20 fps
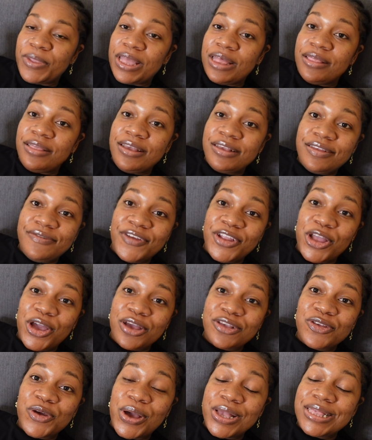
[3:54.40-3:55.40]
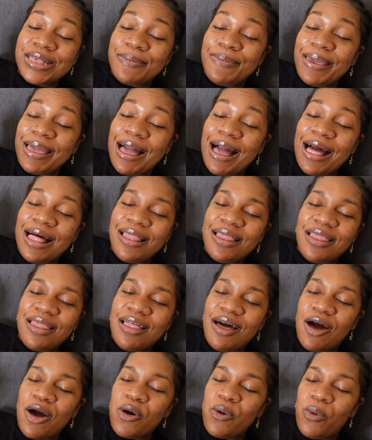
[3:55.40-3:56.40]
This video is going to be a
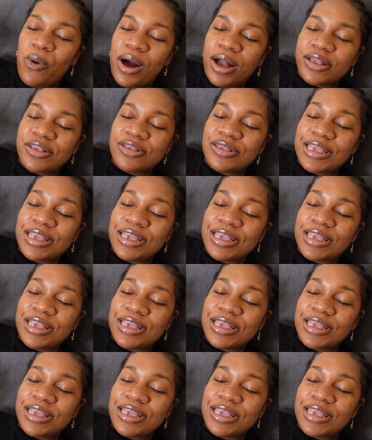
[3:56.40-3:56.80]
long one,